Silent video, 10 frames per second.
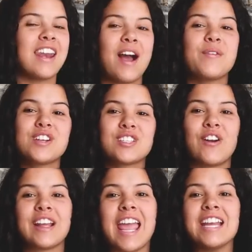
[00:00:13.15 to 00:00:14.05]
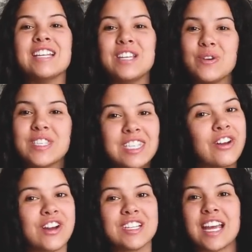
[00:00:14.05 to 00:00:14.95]
And now we're starting a new
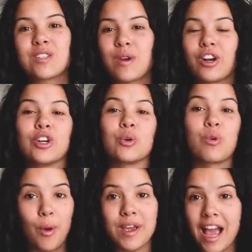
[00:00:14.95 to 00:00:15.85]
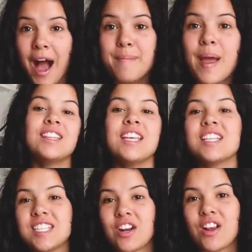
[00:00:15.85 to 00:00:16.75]
series as we are growing up.
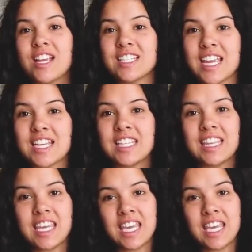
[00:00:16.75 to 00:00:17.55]
This series is